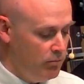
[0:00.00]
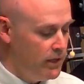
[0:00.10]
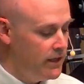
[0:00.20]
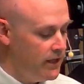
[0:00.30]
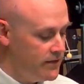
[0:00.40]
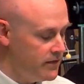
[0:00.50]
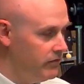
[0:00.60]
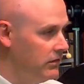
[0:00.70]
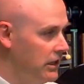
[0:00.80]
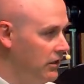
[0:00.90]
because
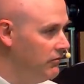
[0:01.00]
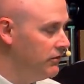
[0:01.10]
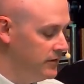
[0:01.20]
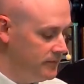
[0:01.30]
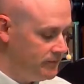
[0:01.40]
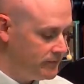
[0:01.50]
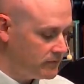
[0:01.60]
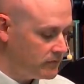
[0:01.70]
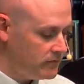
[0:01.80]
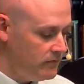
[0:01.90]
of love
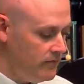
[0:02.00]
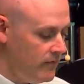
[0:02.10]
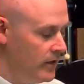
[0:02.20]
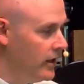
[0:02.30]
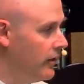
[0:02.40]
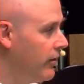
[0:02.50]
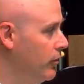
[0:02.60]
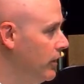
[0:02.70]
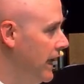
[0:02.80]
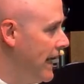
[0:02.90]
and
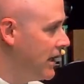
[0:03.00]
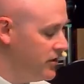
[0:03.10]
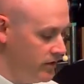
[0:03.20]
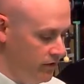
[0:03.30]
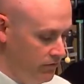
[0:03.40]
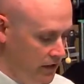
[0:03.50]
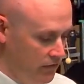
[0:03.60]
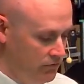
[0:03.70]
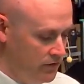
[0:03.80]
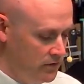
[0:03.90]
through an action of
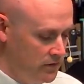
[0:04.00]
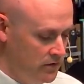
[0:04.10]
love.